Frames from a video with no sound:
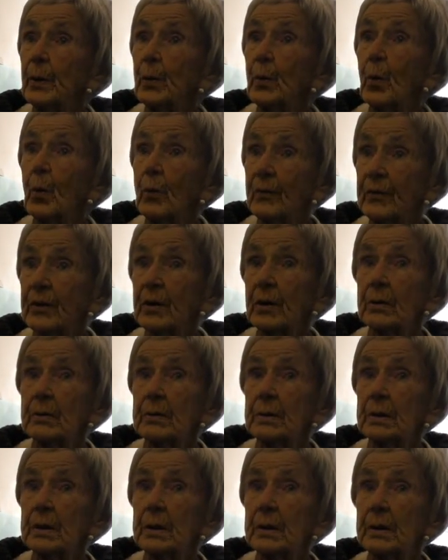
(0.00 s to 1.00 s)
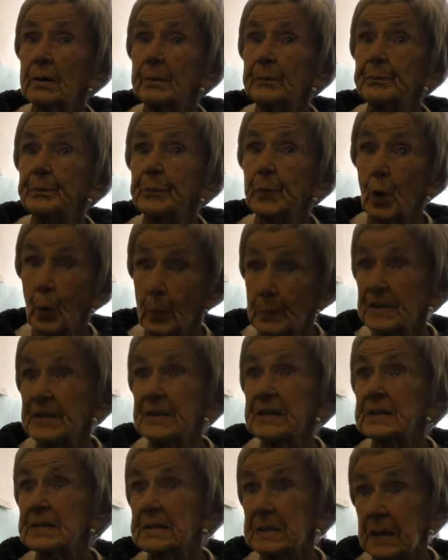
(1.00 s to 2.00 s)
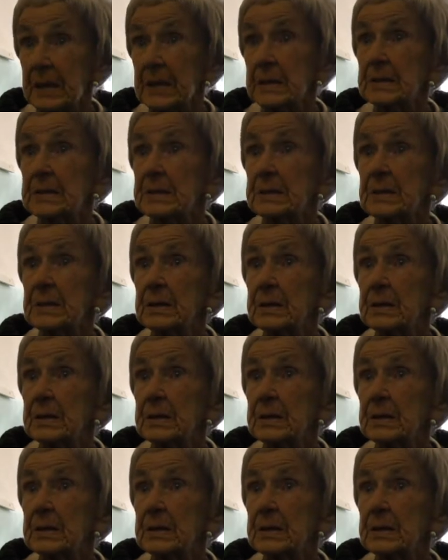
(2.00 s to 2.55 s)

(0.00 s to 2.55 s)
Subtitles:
over on Cumdy Estate.